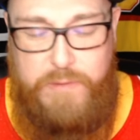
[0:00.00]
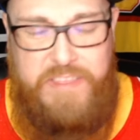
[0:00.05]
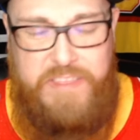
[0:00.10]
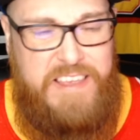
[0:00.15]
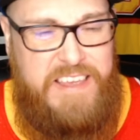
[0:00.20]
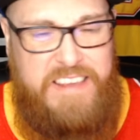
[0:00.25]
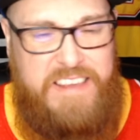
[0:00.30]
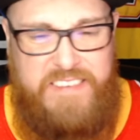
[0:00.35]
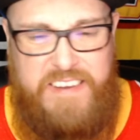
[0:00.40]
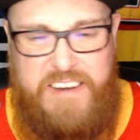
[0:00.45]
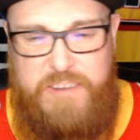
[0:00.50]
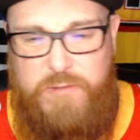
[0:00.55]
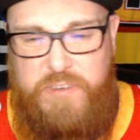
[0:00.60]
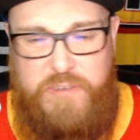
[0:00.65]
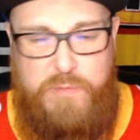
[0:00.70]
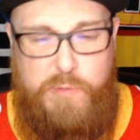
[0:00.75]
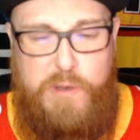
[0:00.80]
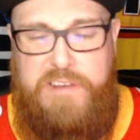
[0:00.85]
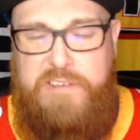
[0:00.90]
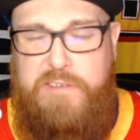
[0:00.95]
I think he said he
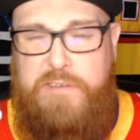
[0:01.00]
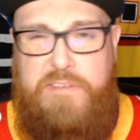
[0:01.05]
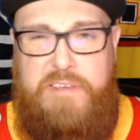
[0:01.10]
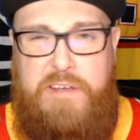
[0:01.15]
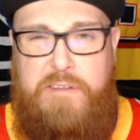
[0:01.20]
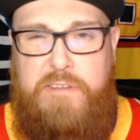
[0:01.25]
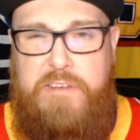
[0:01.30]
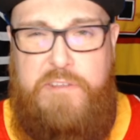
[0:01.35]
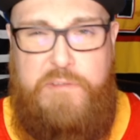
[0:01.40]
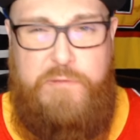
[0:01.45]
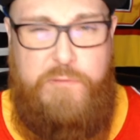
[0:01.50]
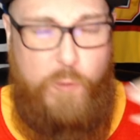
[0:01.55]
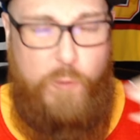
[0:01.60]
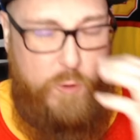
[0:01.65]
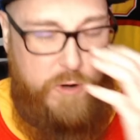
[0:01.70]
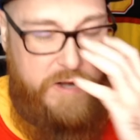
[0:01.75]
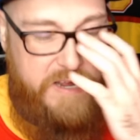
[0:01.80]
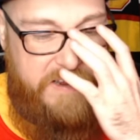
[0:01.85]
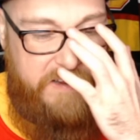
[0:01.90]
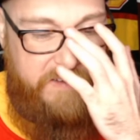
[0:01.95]
wants to play till he's at least
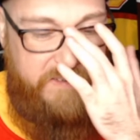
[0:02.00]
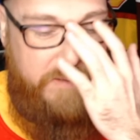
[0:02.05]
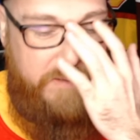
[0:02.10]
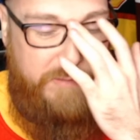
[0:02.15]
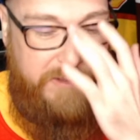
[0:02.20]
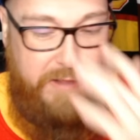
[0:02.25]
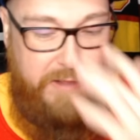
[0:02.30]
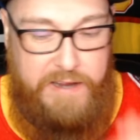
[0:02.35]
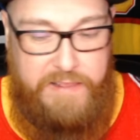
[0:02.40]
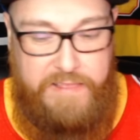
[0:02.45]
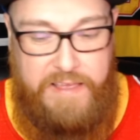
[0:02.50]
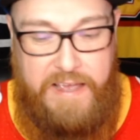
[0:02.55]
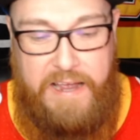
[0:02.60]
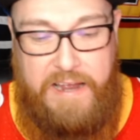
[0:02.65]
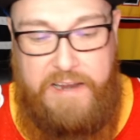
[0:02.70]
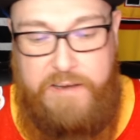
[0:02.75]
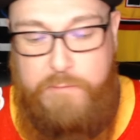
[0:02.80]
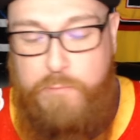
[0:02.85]
40, something like that.